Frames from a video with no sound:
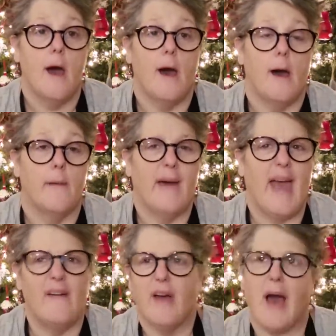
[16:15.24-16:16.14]
Um, I
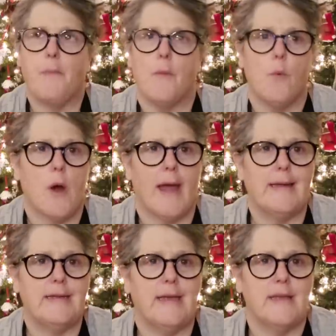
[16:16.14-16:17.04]
have a couple more
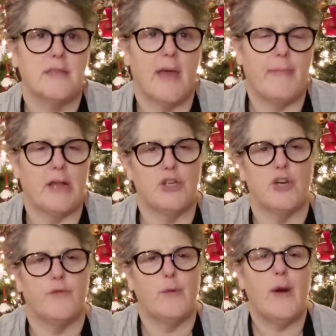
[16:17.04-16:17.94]
ideas. I'm not
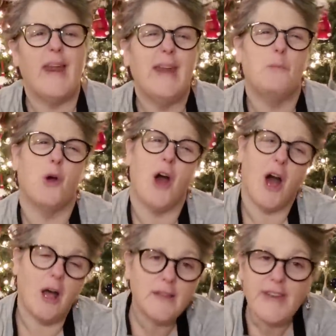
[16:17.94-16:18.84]
sure if we want any more
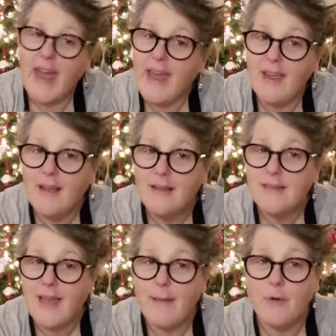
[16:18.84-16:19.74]
holiday
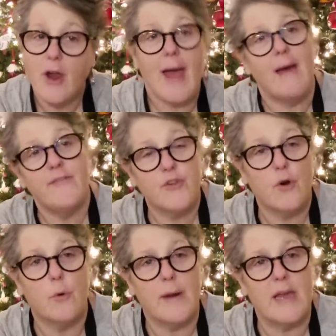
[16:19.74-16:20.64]
type crafts,
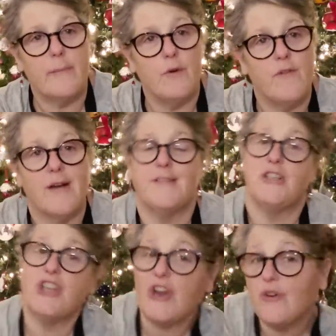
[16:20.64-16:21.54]
or we're going to move on to
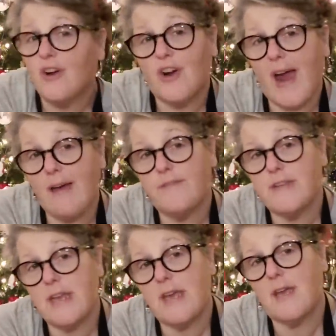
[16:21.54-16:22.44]
general
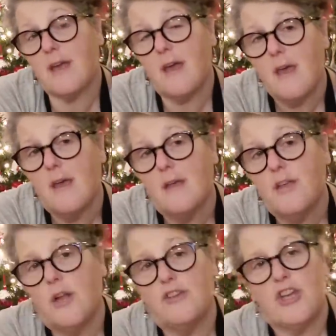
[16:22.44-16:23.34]
crafting,
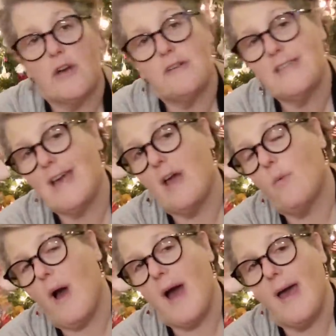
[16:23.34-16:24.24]
you know, general D
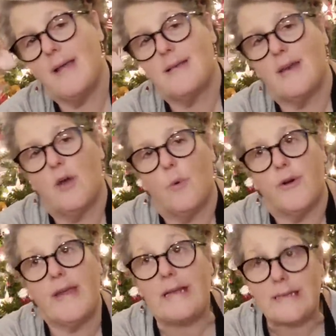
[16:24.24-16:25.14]
I Ys. I know
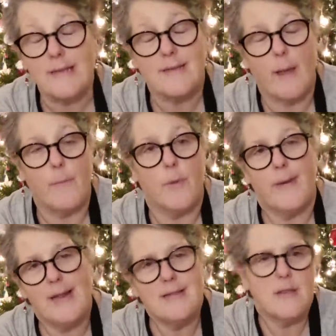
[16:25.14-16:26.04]
we're in December,
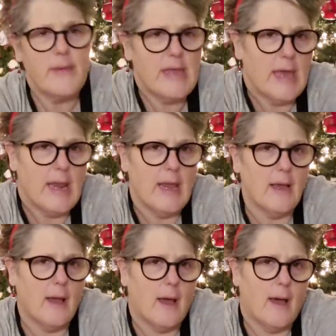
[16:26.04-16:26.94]
but it's the
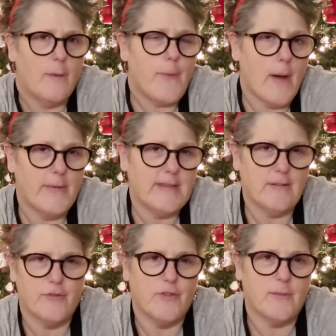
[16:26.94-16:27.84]
beginning. I'll probably
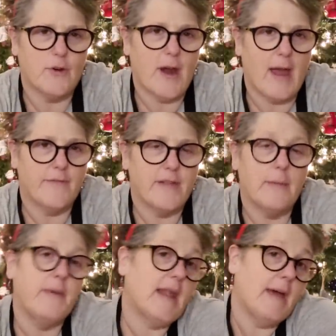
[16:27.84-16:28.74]
still do some
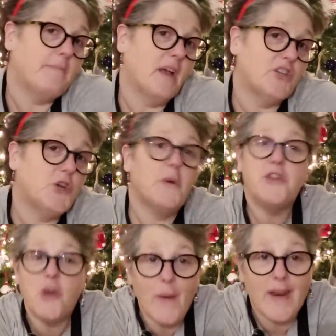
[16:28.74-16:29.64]
crafting, but I'm not sure
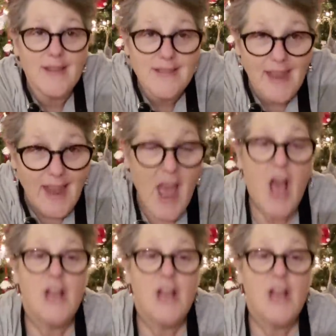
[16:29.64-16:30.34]
what you want to see.